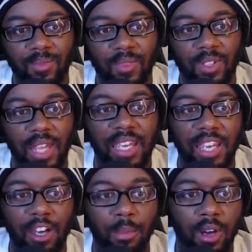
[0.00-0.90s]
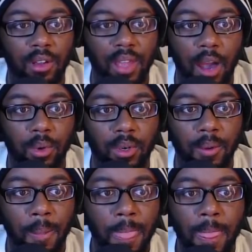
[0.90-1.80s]
they killed me on that one.
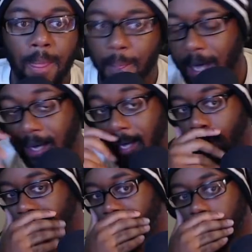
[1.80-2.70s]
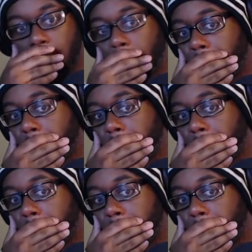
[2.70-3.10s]
They killed me on that one.